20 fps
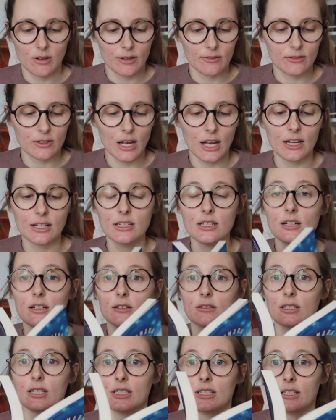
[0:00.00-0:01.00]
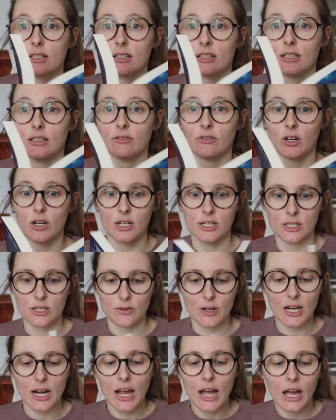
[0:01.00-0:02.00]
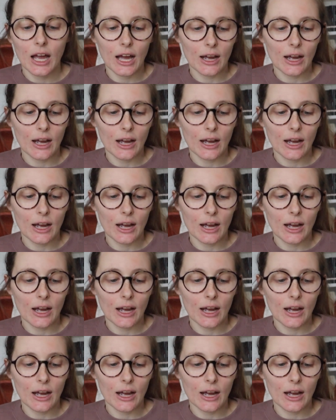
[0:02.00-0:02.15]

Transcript: I've gotten decently far into it.